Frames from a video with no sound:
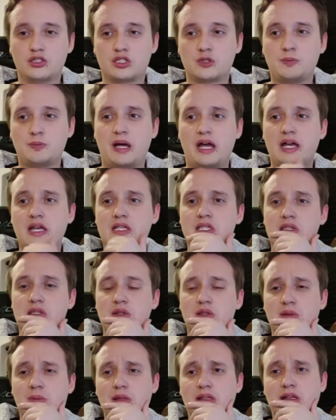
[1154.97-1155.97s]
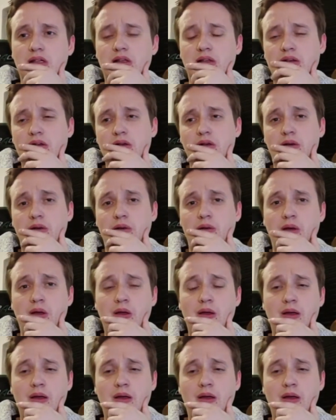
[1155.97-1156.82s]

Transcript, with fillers: spies or something. I don't know.